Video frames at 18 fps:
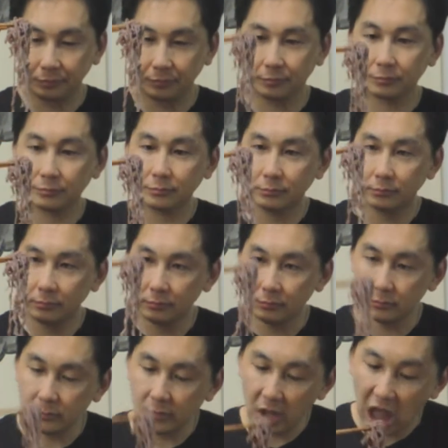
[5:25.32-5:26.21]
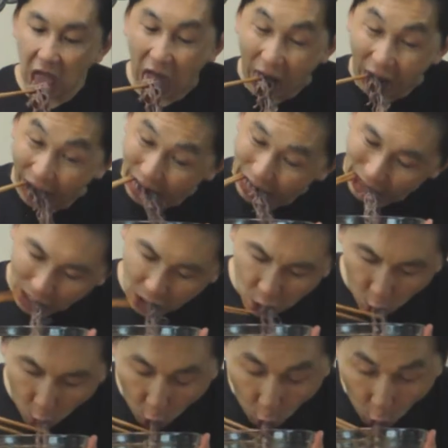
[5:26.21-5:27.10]
it is very
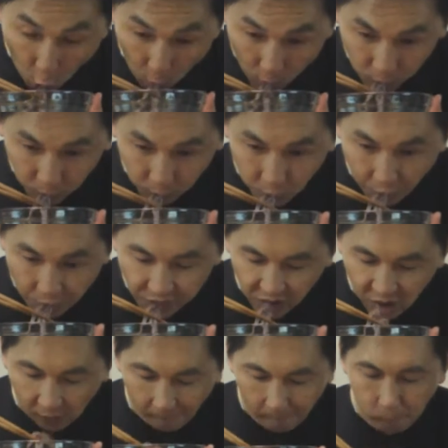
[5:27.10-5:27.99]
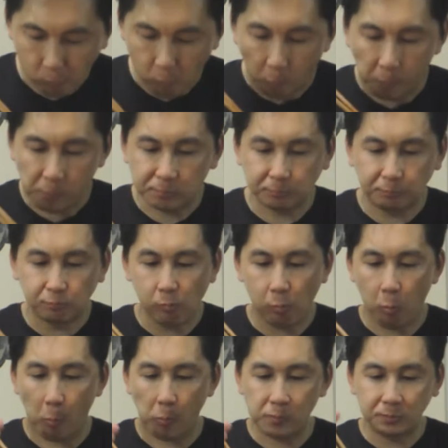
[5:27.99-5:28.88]
pungent, but in a good way.
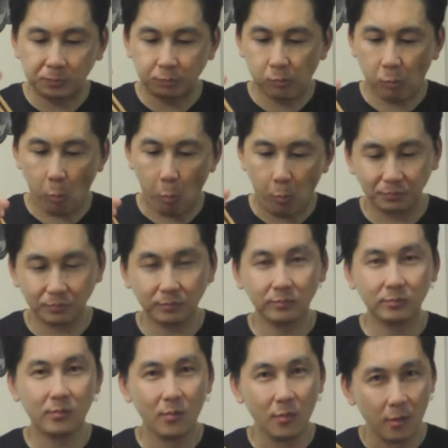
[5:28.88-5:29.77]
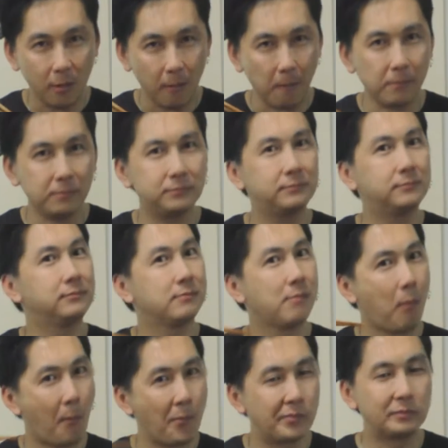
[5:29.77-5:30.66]
Rich taste
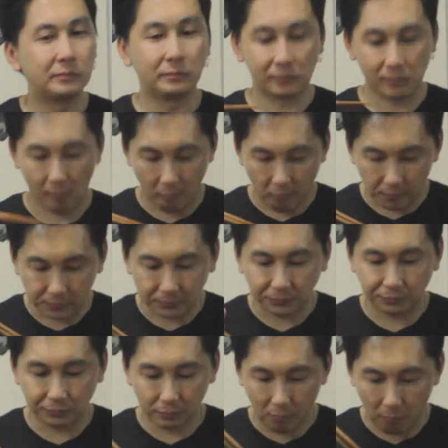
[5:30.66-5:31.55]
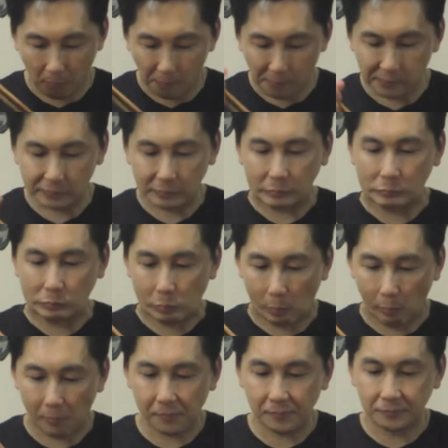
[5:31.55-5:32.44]
with good mouthfeel,
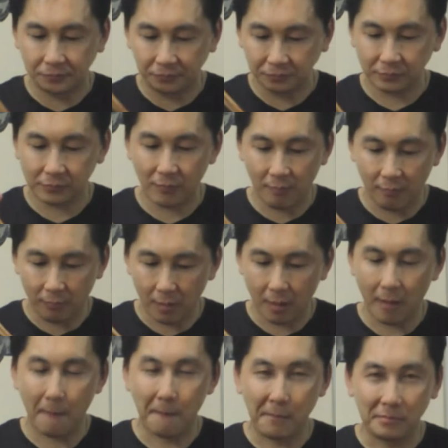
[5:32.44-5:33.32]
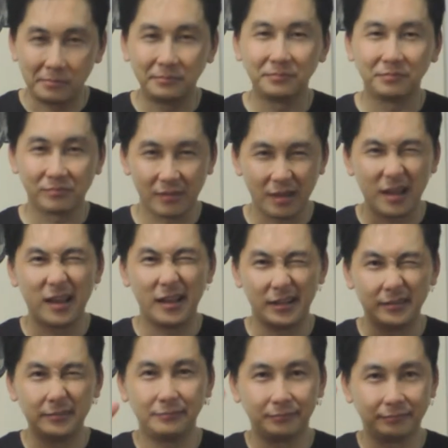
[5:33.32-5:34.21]
great texture, and
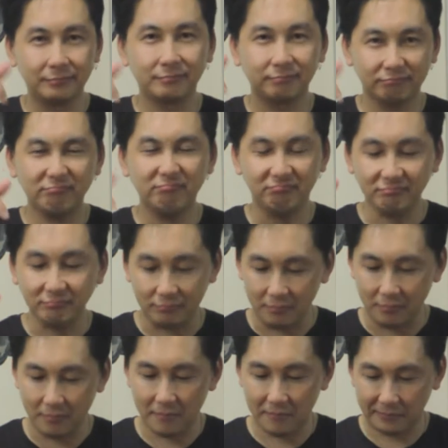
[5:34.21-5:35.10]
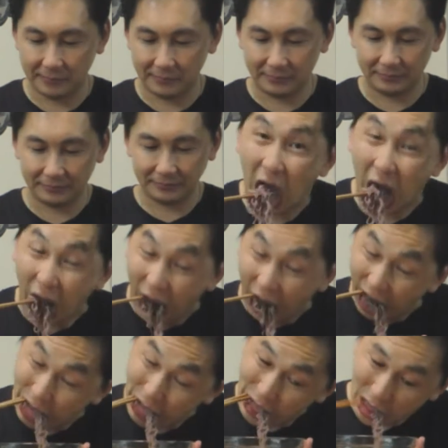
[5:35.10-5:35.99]
chewiness. Truly tastes
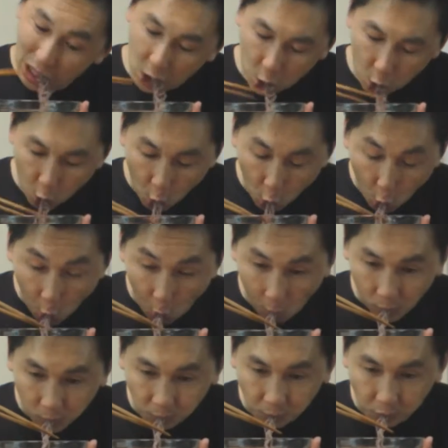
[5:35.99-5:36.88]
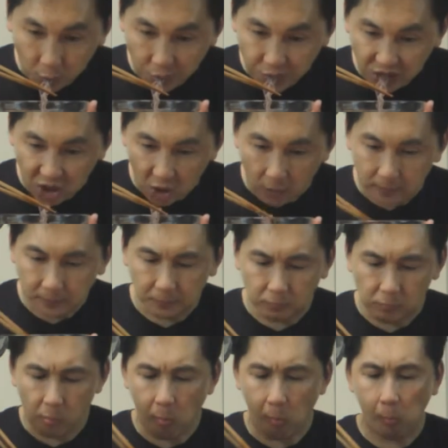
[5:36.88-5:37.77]
like it is homemade.
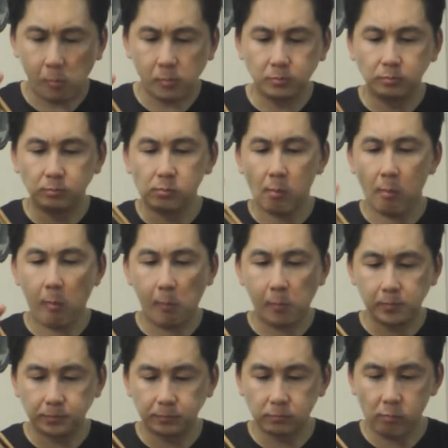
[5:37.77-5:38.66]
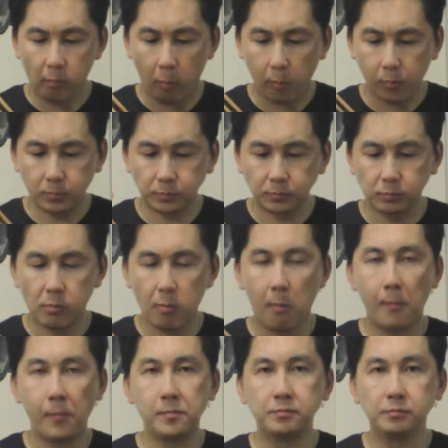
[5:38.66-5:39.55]
This is surprising.
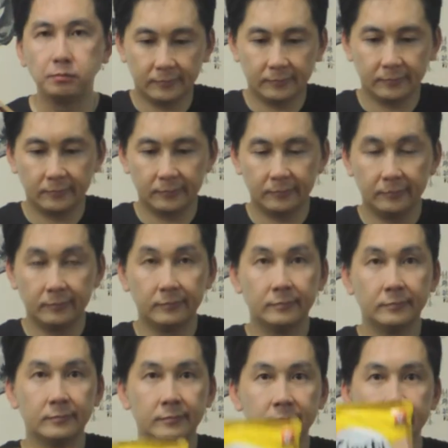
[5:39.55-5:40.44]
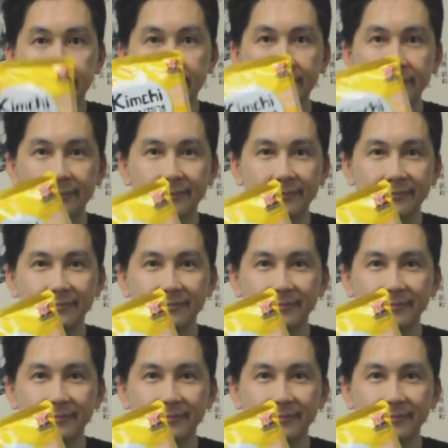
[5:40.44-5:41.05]
Okay, let's